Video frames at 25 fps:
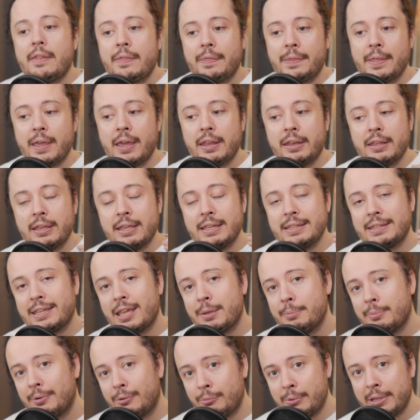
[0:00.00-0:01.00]
then it
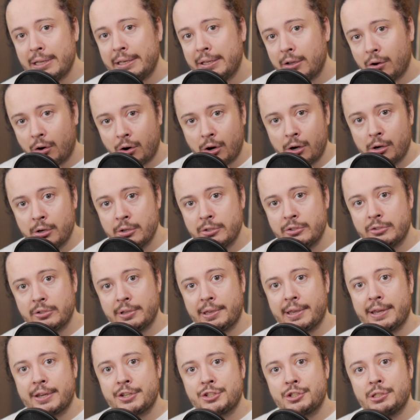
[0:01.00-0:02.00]
can be really hard to
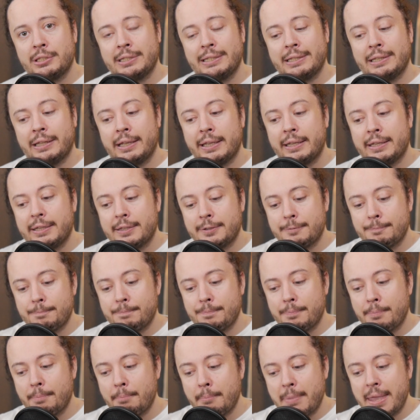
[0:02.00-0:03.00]
actually like
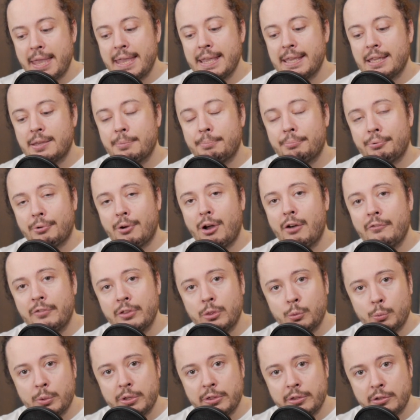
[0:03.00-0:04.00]
make
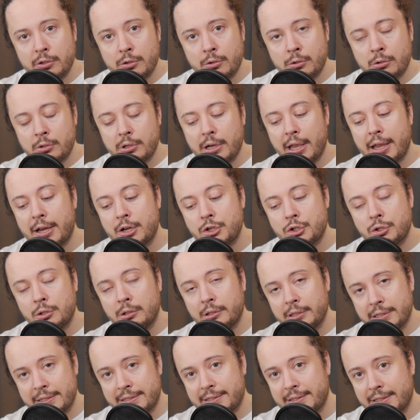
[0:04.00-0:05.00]
profit with your actual
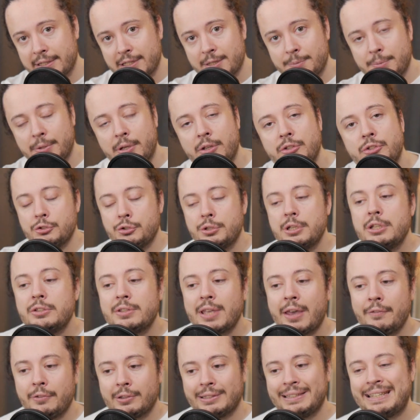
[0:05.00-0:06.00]
listings, because you need to
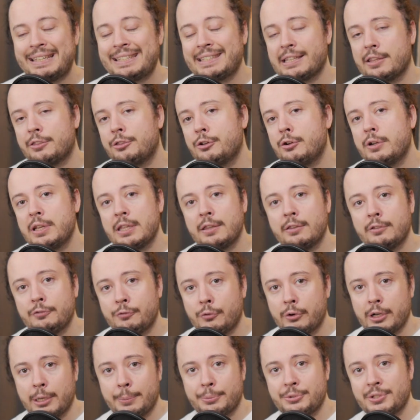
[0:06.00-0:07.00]
have at least a 30 to
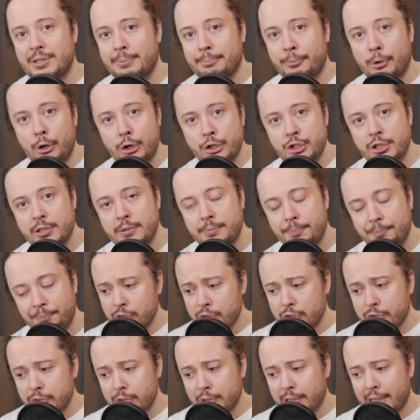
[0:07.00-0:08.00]
40% margin
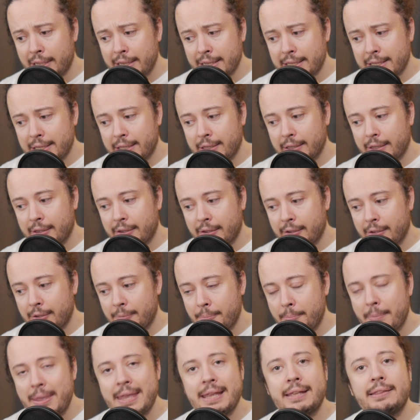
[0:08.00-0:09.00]
to like
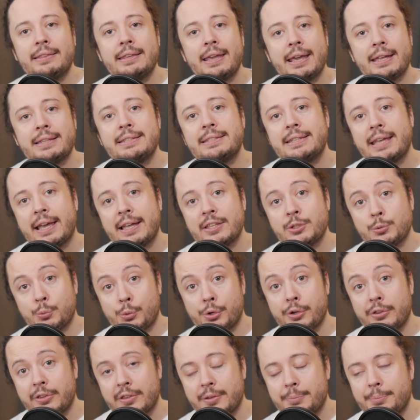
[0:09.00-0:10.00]
make the Etsy ads
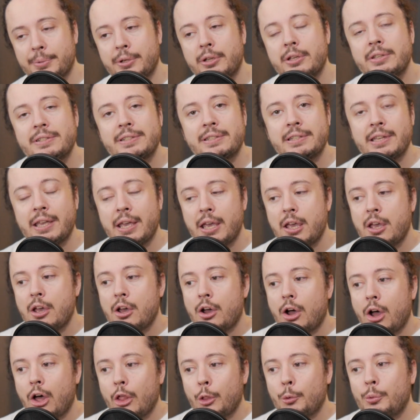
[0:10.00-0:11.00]
worth it, because
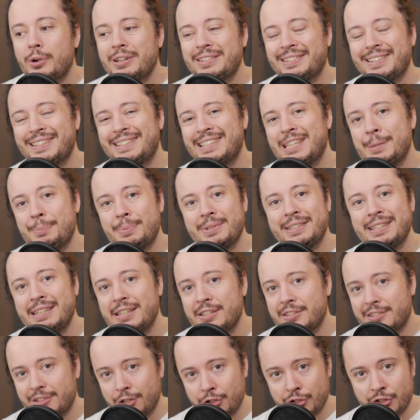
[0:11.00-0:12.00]
otherwise the CPC
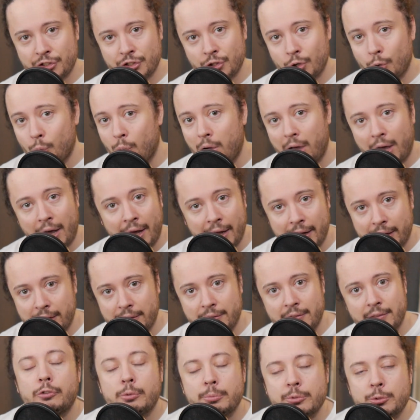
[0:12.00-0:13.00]
is just so high
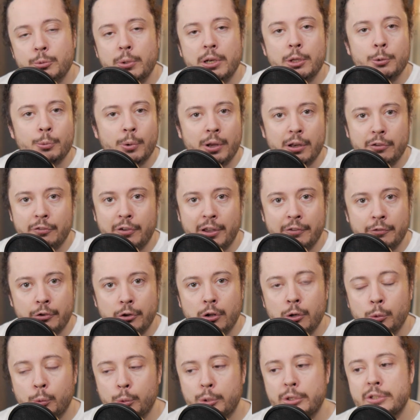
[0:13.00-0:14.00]
from 2025 and
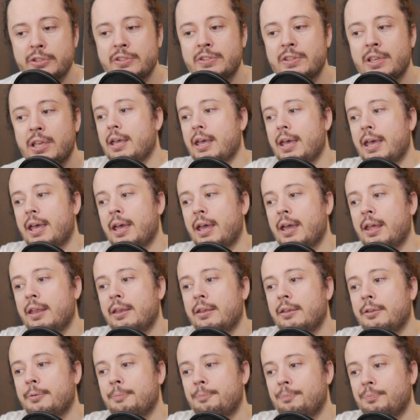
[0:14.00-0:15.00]
onwards.
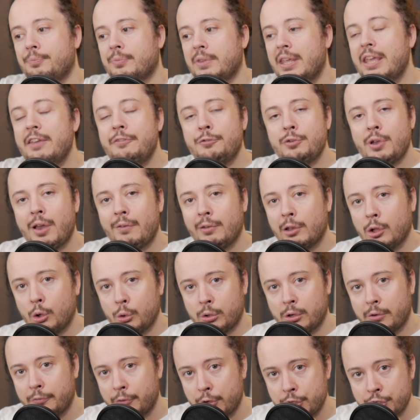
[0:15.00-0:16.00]
And if you have a low
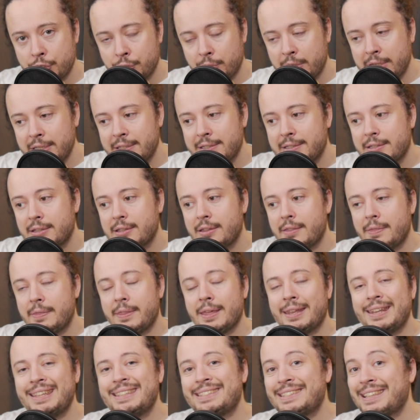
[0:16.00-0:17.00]
conversion rate,
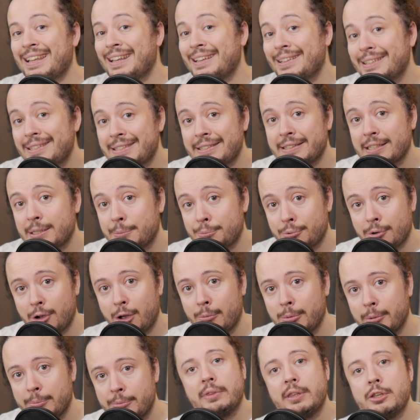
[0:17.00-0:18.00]
then it's a listing
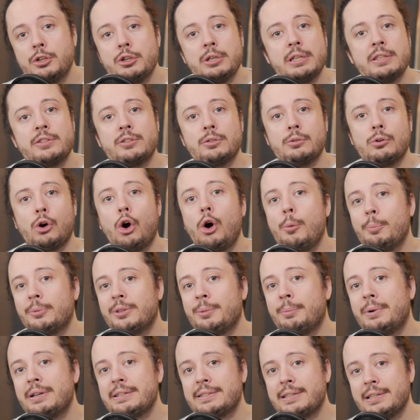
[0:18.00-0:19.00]
problem. Then you need to
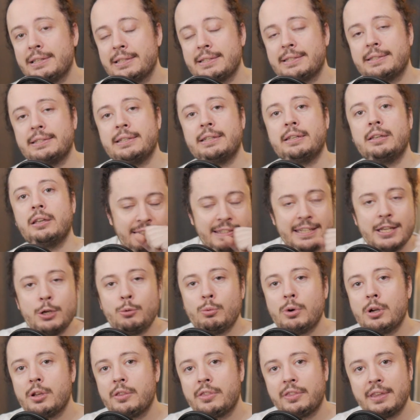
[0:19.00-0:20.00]
optimize the listing, see
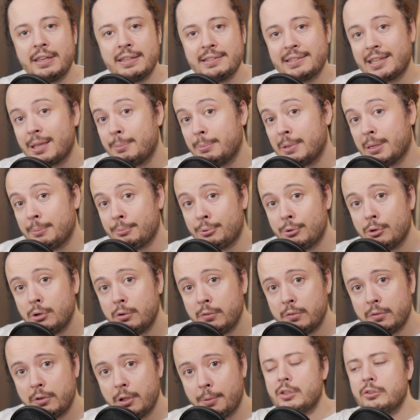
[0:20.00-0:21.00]
where things can be
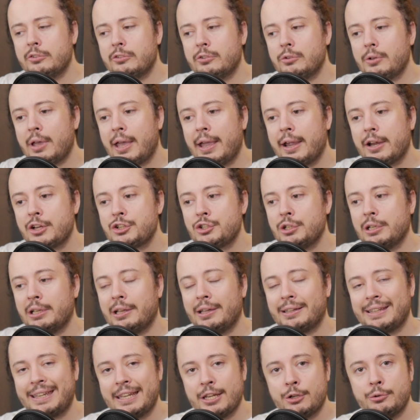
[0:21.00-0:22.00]
improved to actually
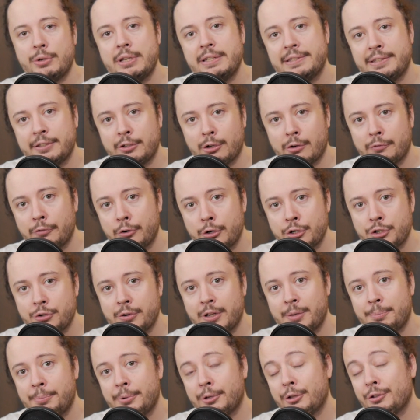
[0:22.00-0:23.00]
like increase the conversion
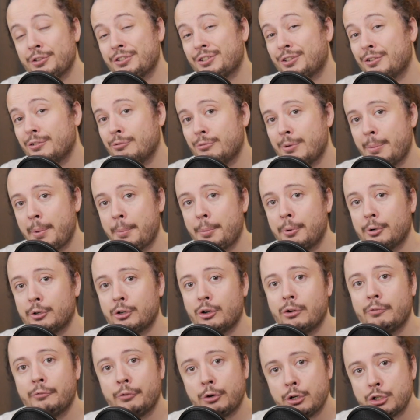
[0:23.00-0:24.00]
rate. Because remember,
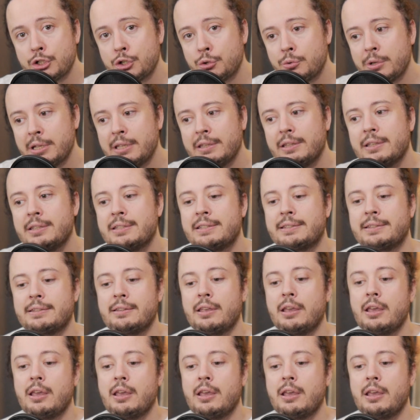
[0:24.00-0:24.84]
conversion rate is